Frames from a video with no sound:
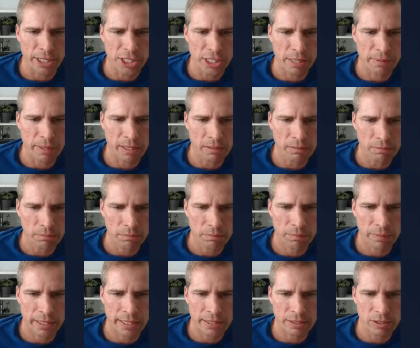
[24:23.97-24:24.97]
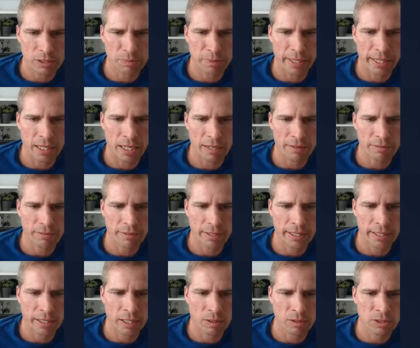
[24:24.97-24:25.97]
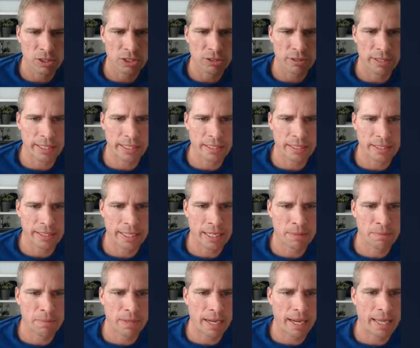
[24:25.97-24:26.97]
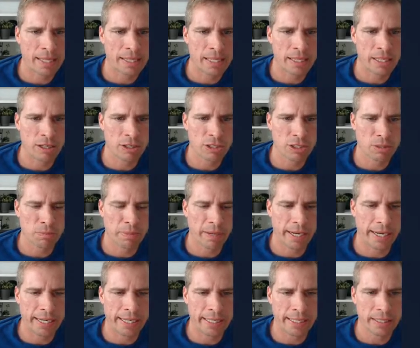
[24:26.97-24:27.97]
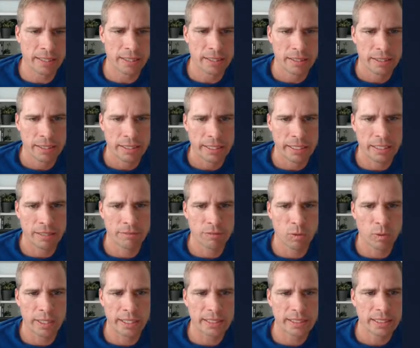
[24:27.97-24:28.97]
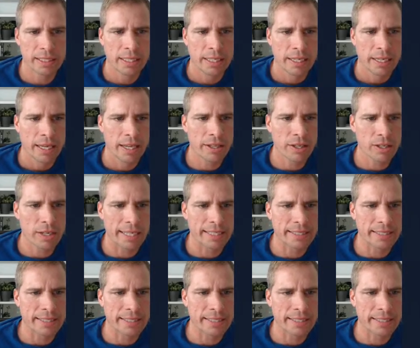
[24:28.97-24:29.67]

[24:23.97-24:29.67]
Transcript: email because it was paid off. It goes straight to them. And then there's your paid invoice. And the nice